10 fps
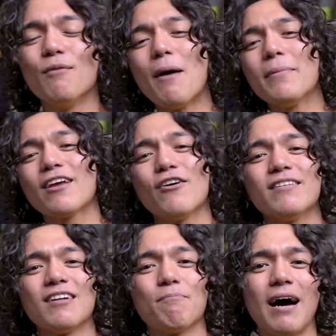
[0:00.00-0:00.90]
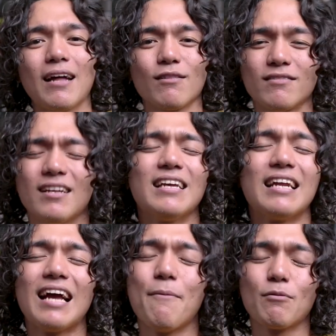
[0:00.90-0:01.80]
gumamit kayo ng sapatos na
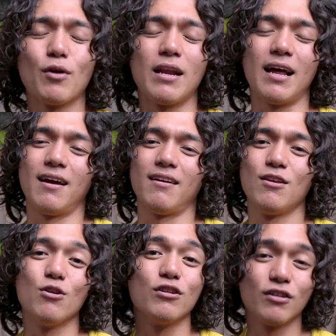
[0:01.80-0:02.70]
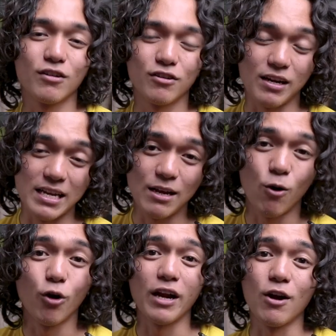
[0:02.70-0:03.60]
ginagamit mo na usually
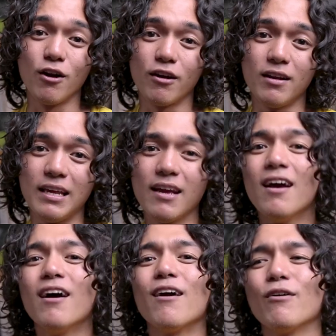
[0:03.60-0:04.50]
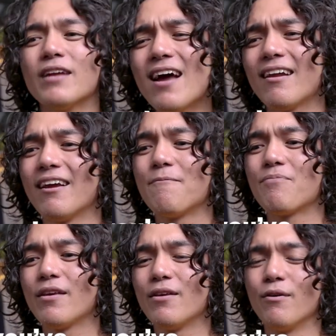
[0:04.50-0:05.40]
or regularly. Kunyari,
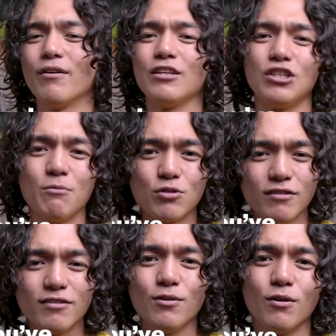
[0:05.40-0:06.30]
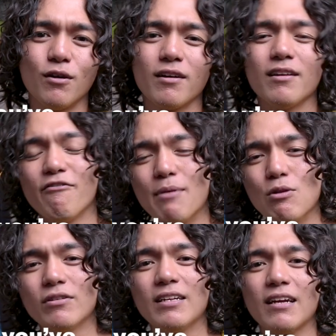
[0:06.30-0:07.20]
yung gym shoes nyo, you've been
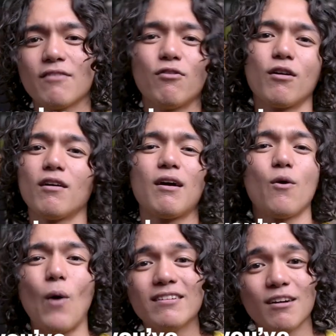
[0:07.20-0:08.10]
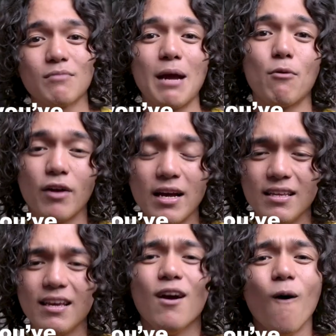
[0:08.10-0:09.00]
using it for quite some time already,